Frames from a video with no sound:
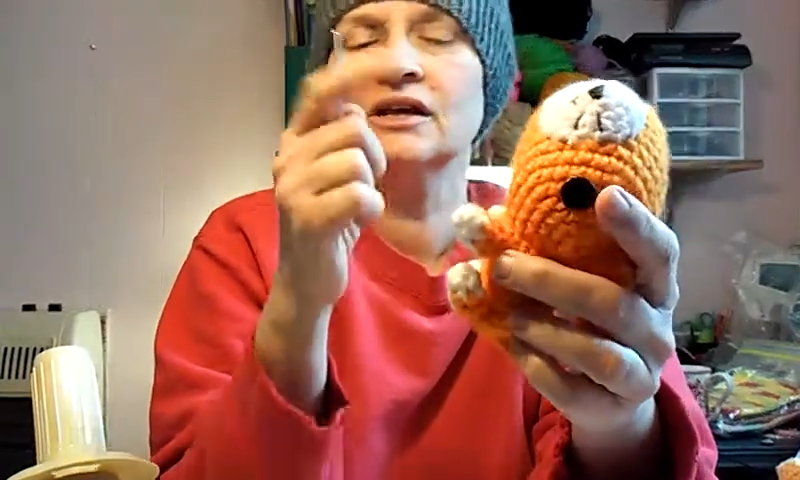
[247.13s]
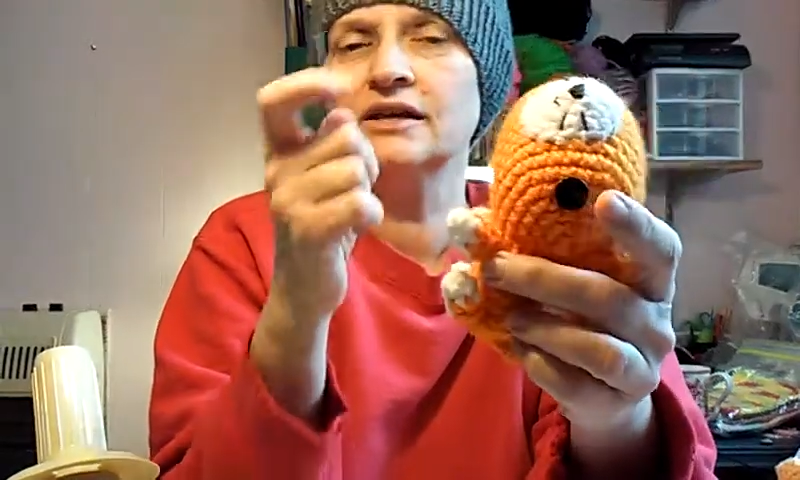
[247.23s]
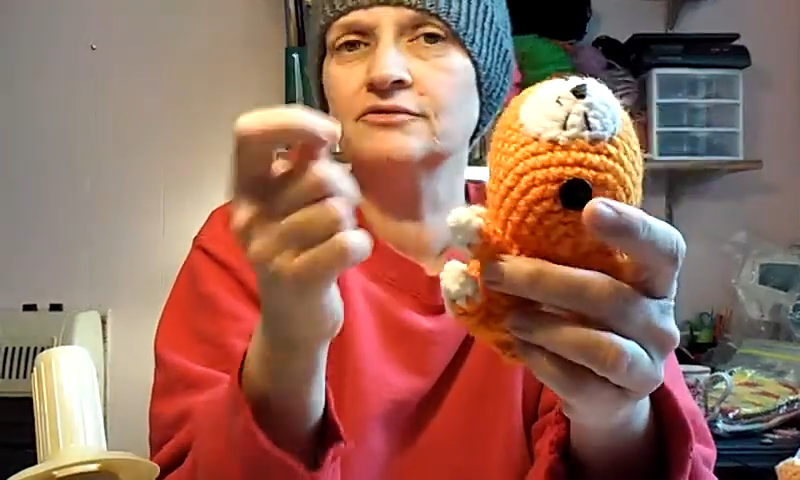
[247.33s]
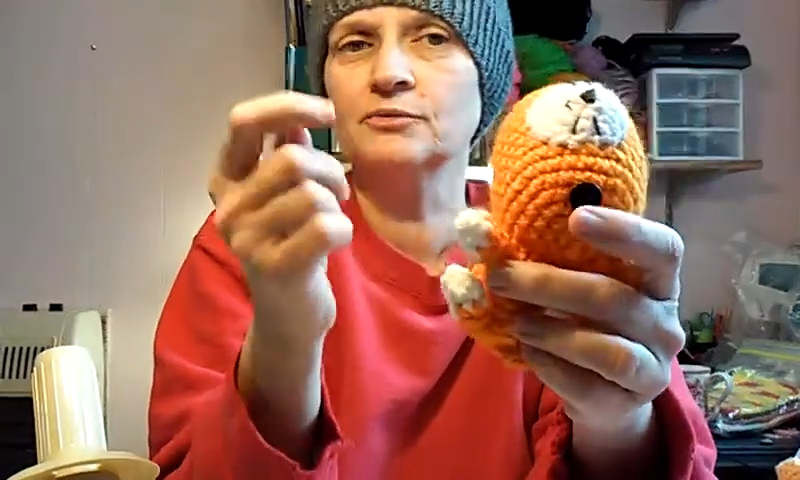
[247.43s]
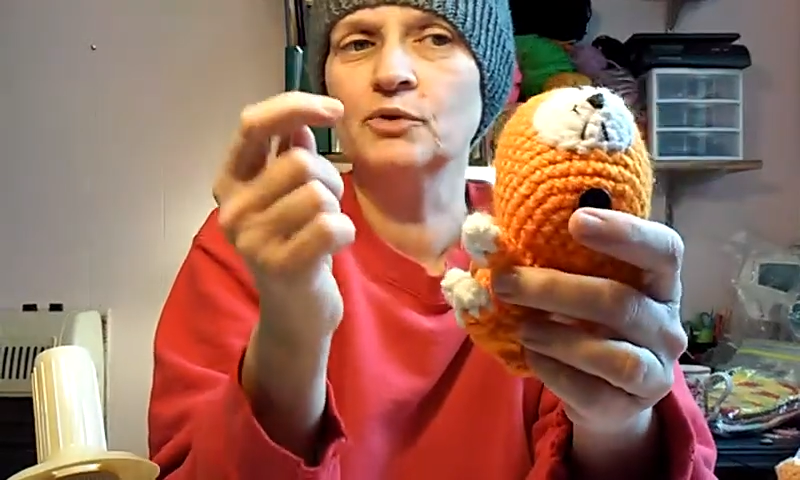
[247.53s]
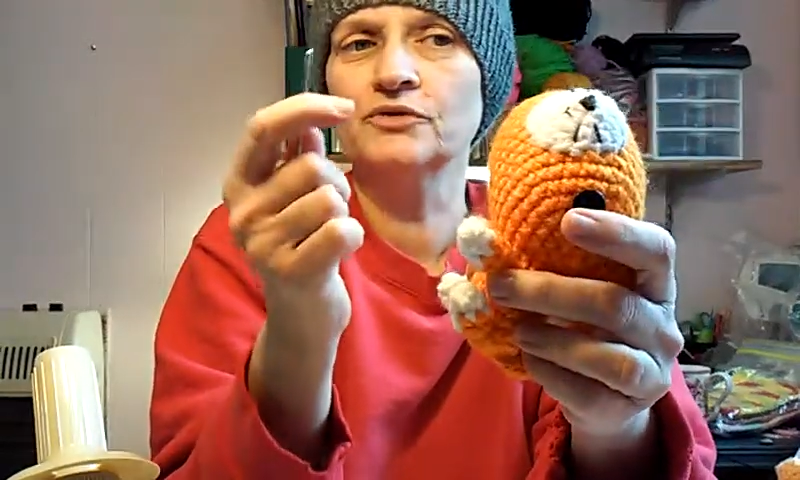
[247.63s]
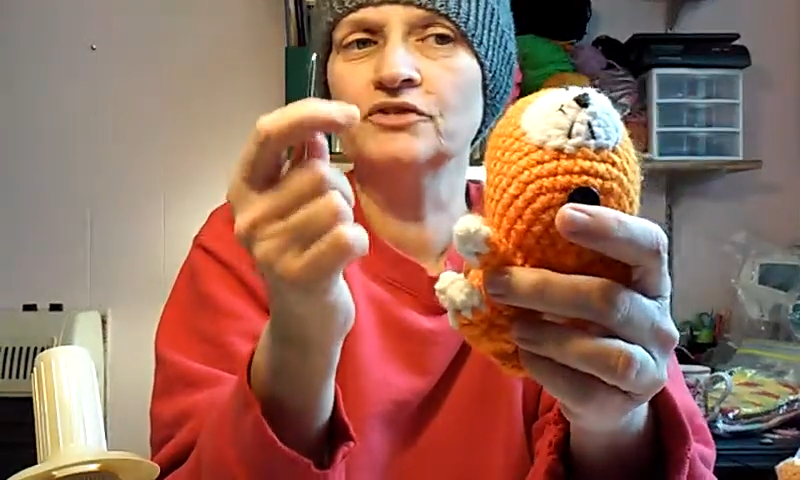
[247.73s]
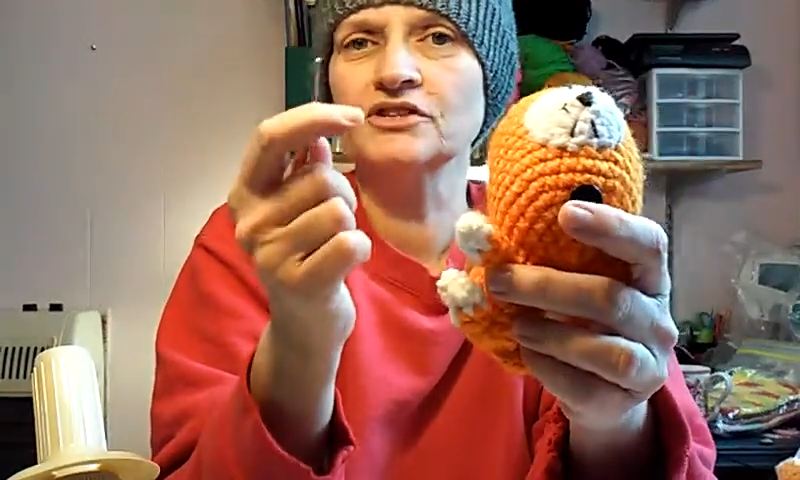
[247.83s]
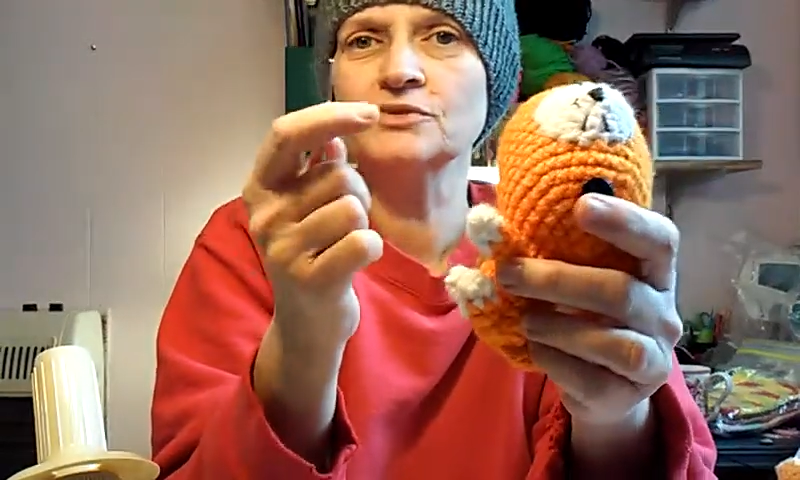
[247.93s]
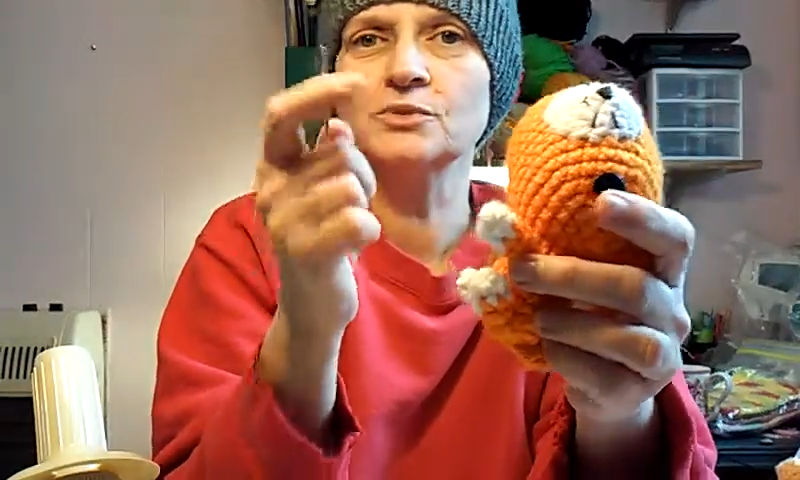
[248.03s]
even with
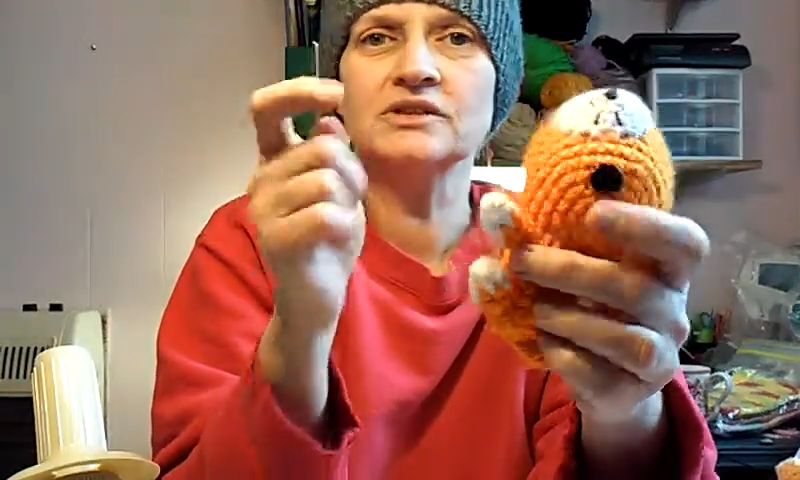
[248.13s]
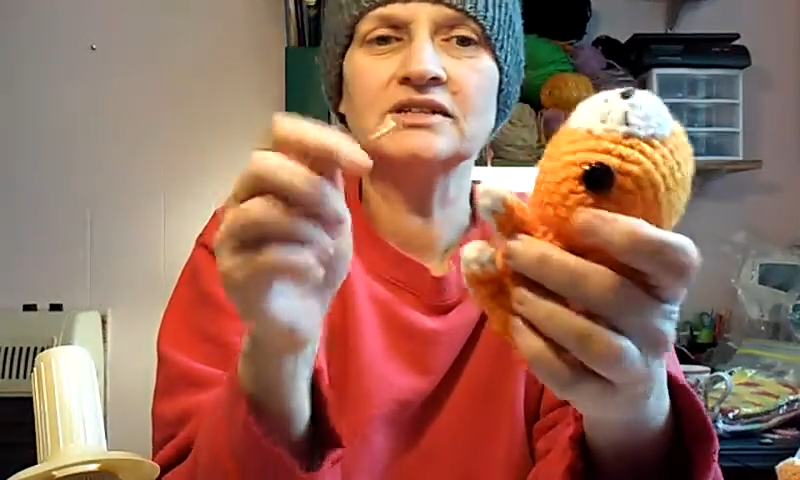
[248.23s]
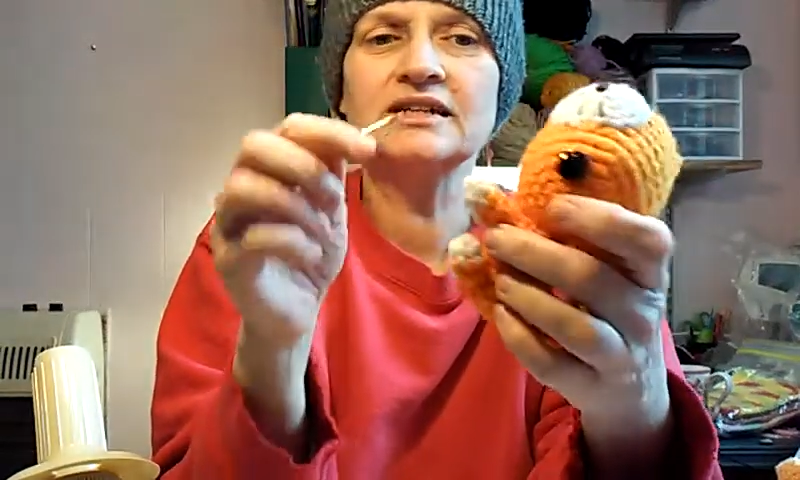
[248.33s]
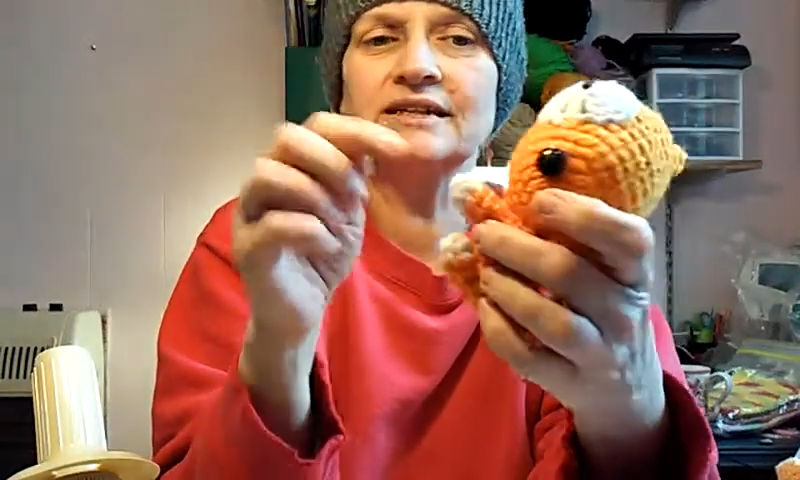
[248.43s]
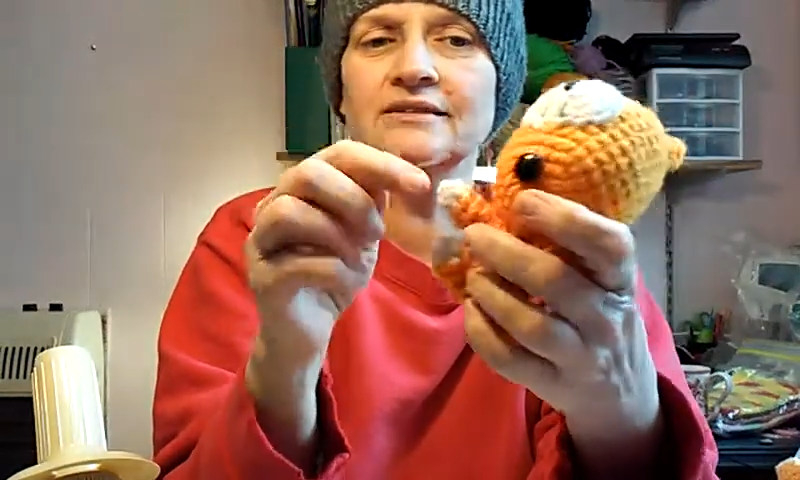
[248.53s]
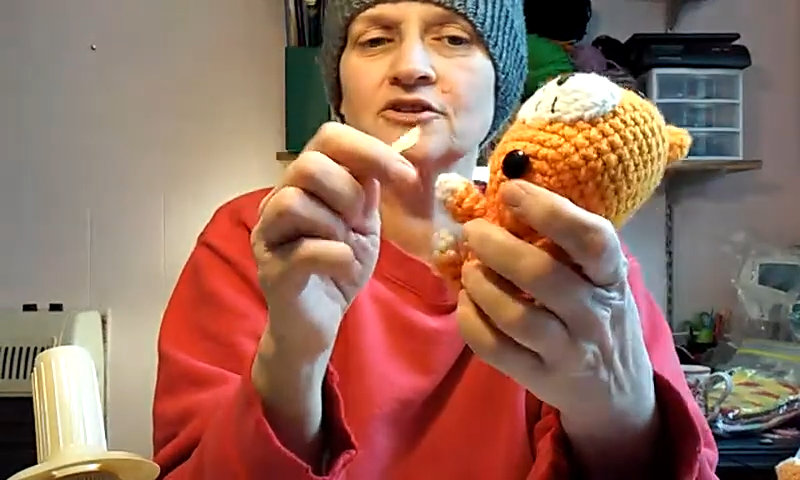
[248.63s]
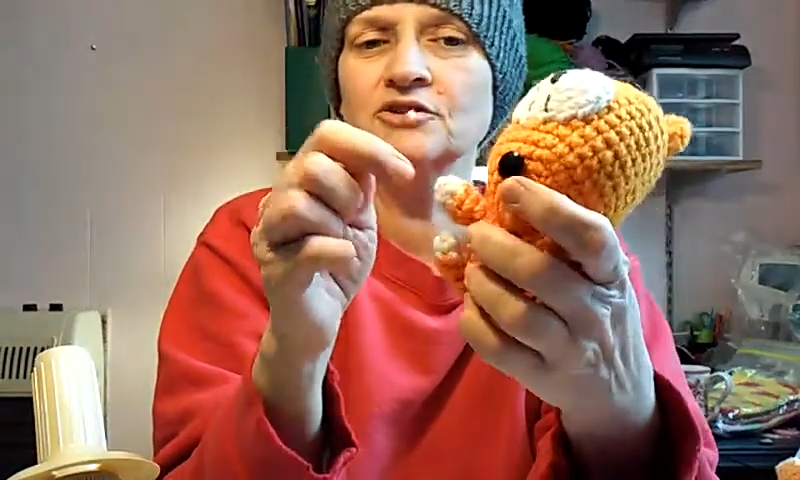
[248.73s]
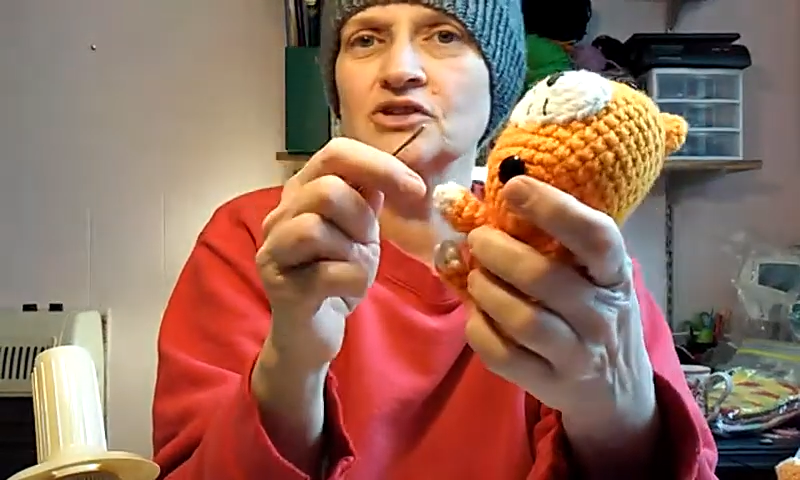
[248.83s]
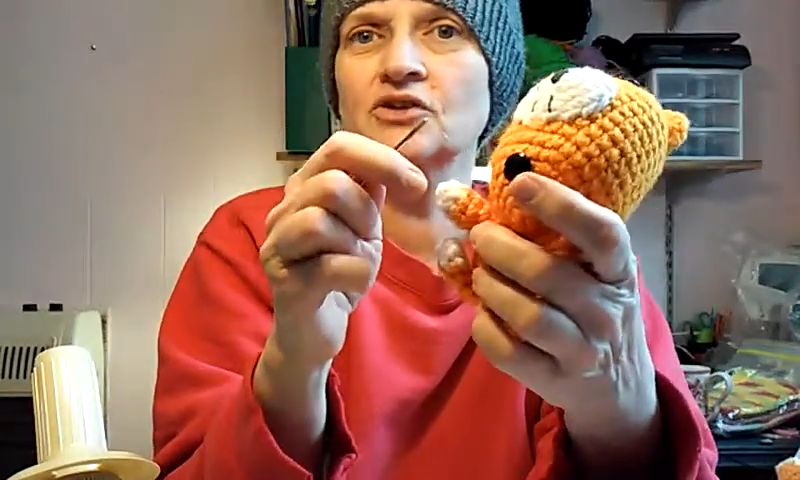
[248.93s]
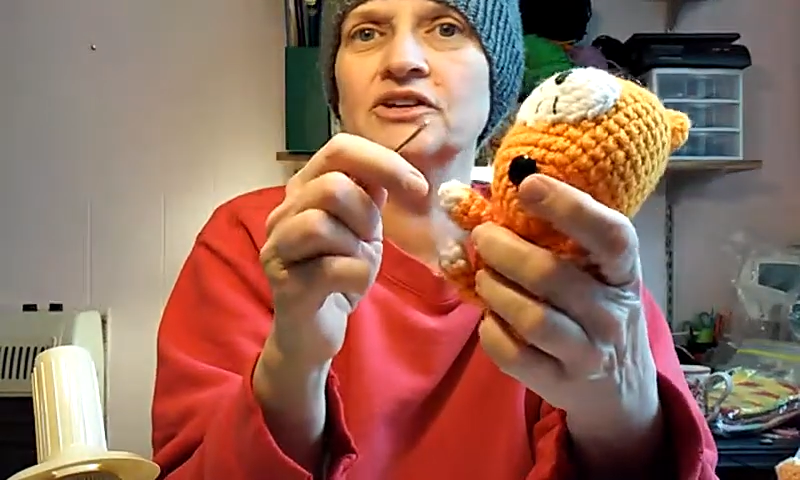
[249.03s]
this one, to get
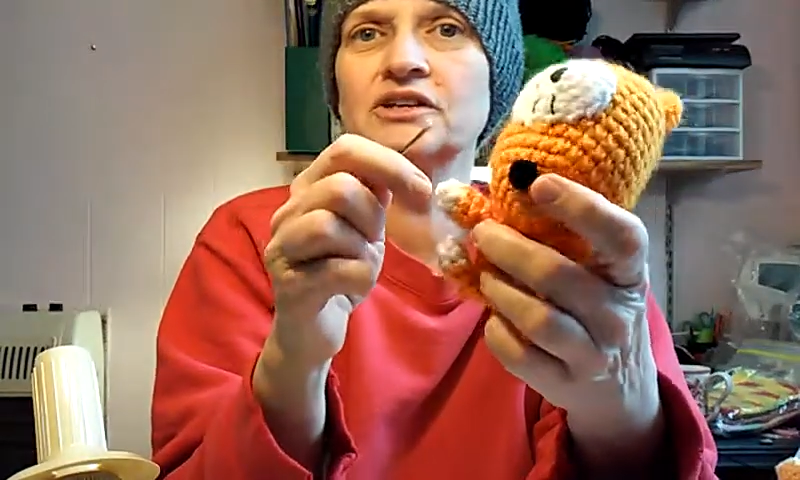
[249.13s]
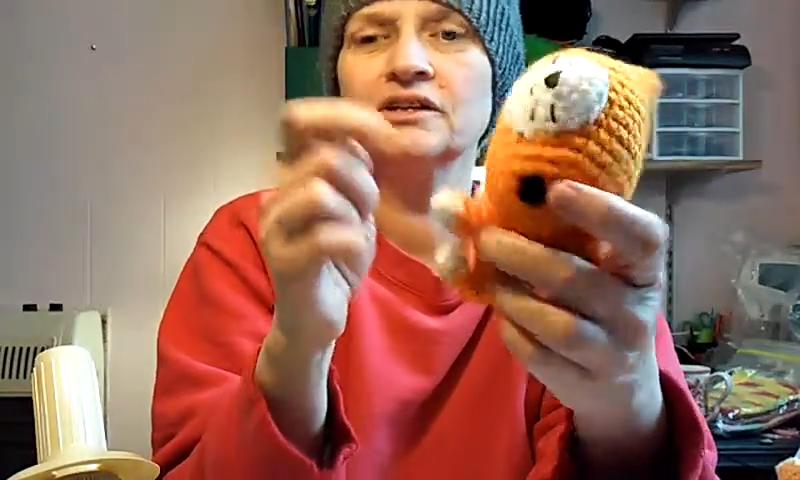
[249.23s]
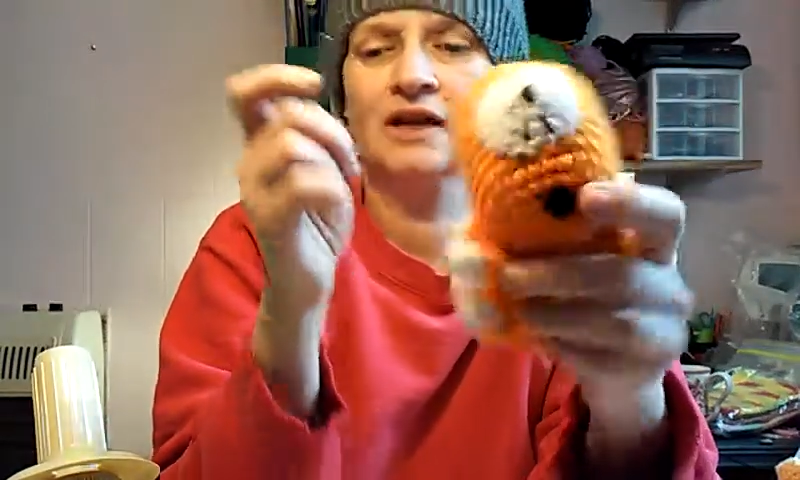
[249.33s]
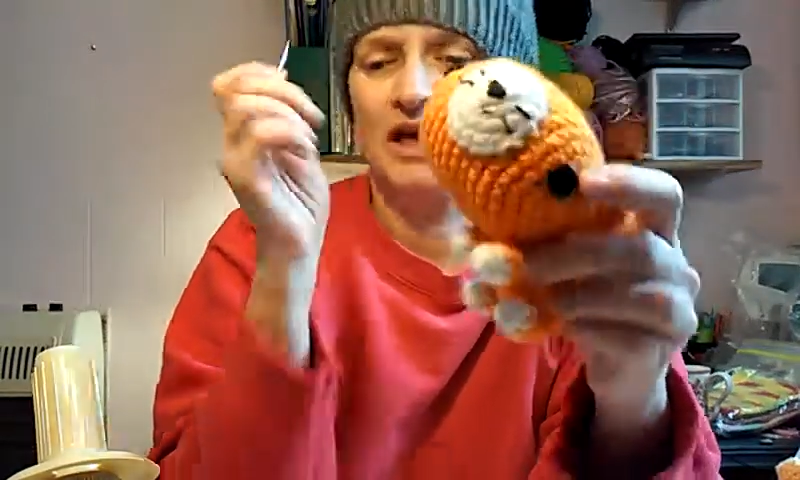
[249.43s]
those on.